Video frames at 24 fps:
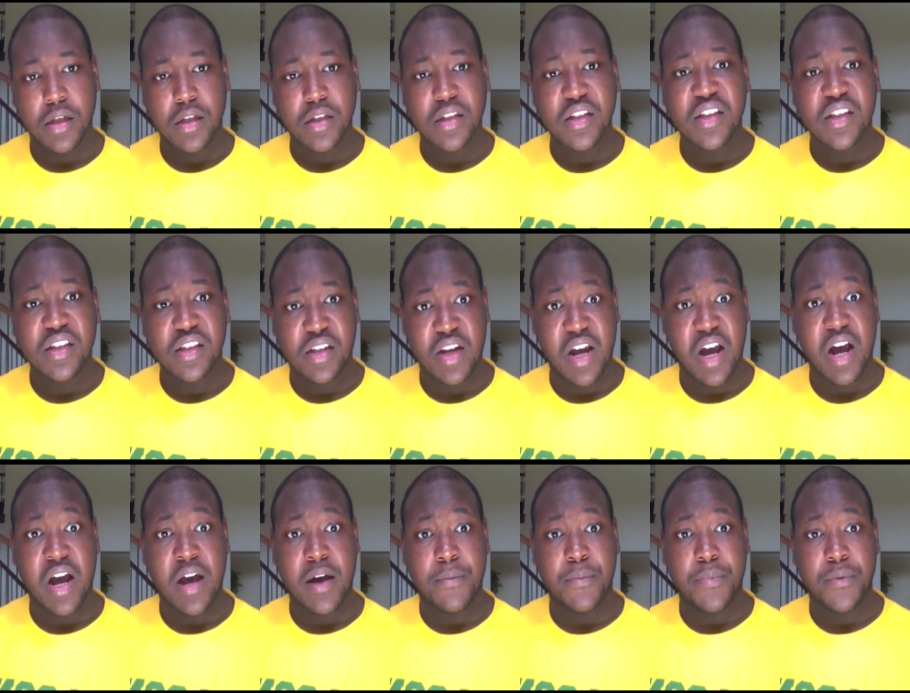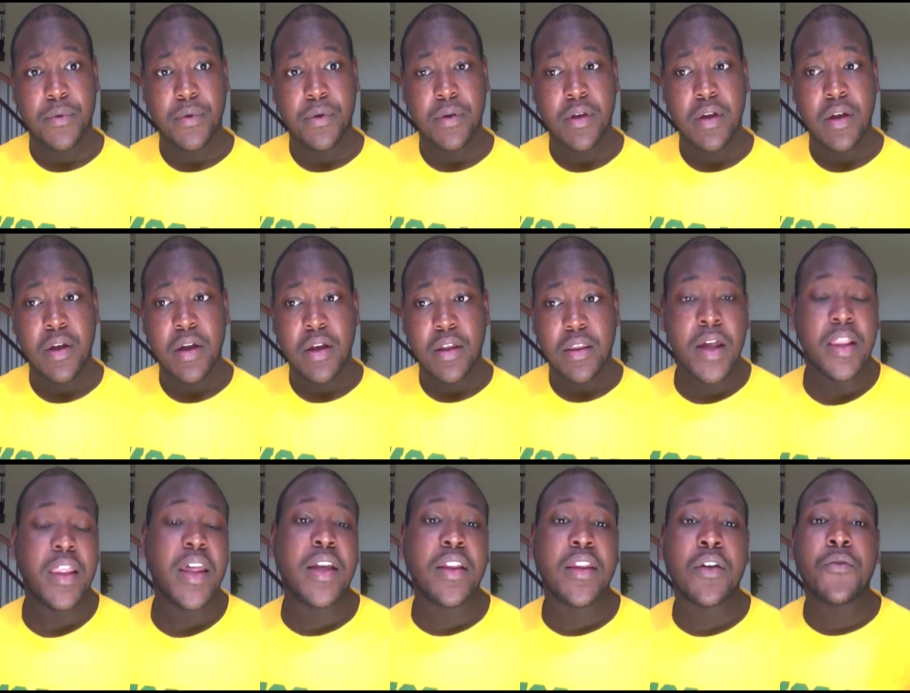Stop
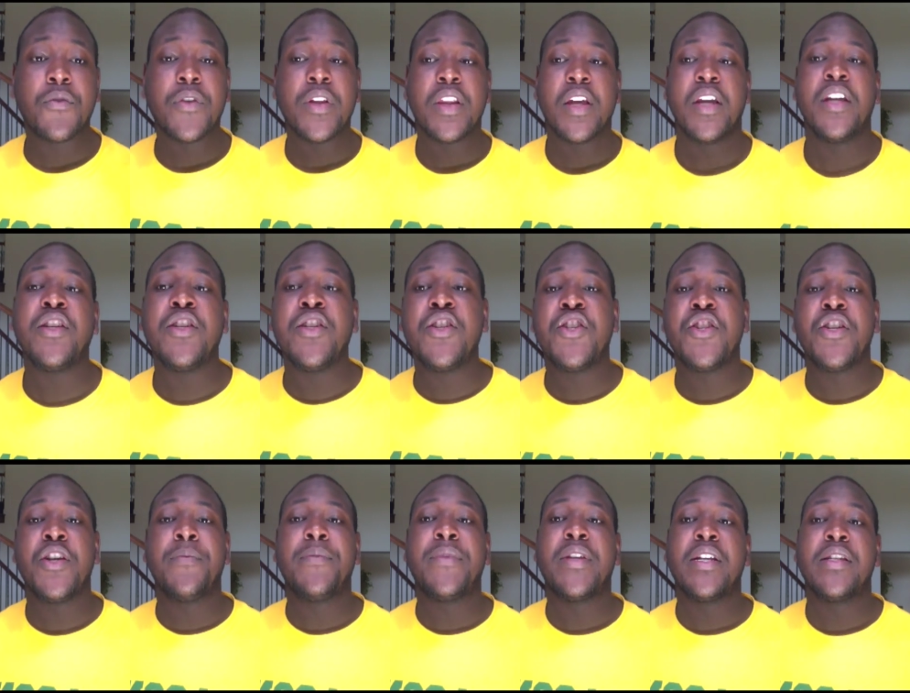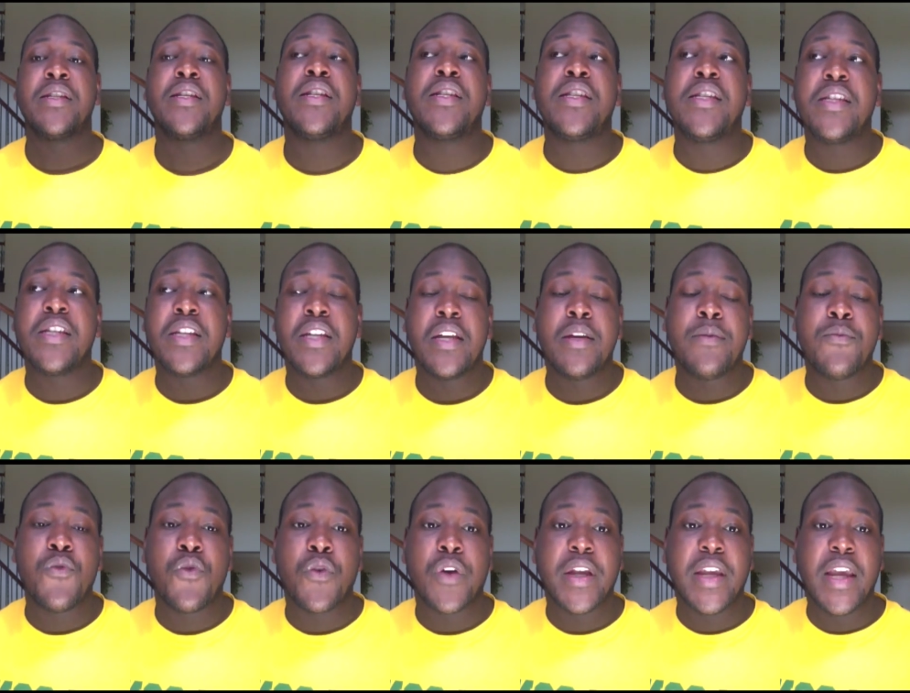like their relationship doesn't
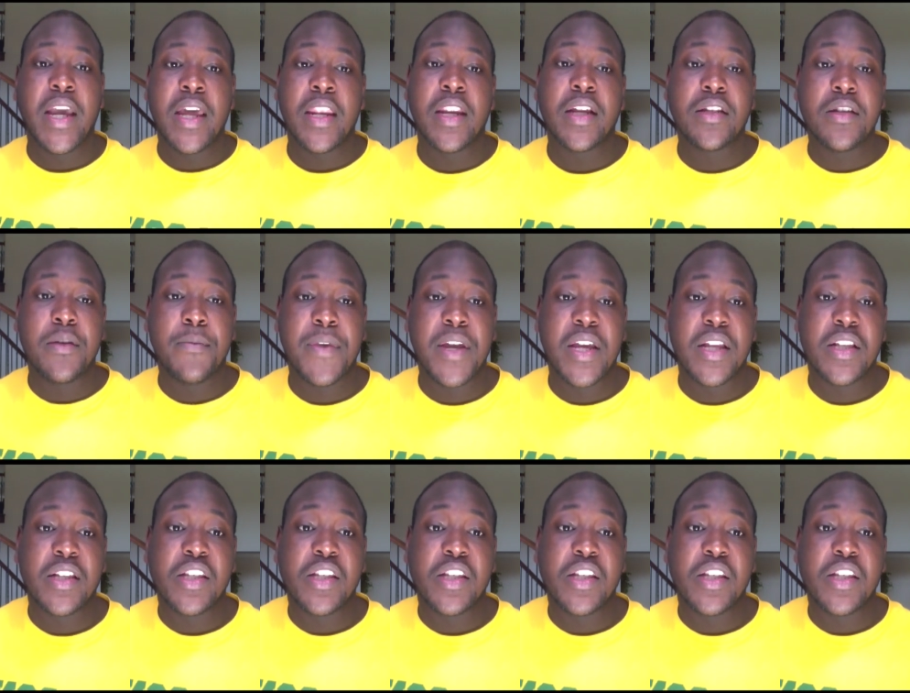seem organic to me.